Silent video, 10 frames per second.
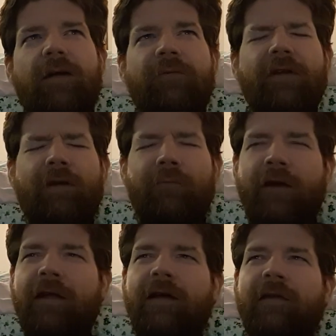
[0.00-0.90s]
I feel like I'm
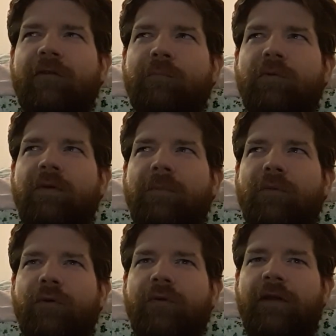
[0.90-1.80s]
ragging on this movie
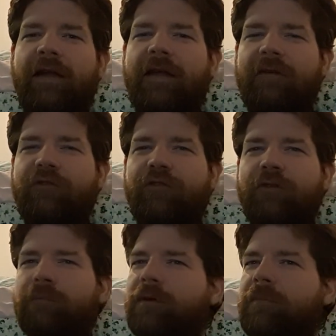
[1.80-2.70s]
more than I
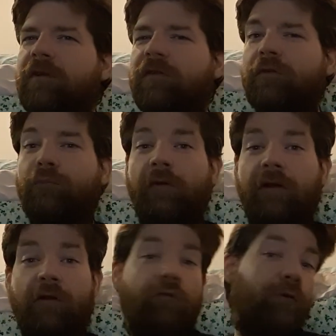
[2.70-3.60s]
should be because it's
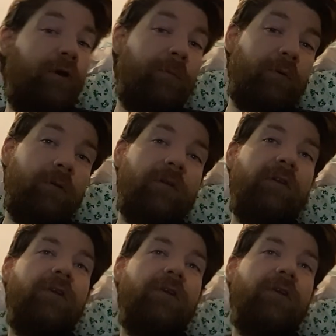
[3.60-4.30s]
really enjoyable.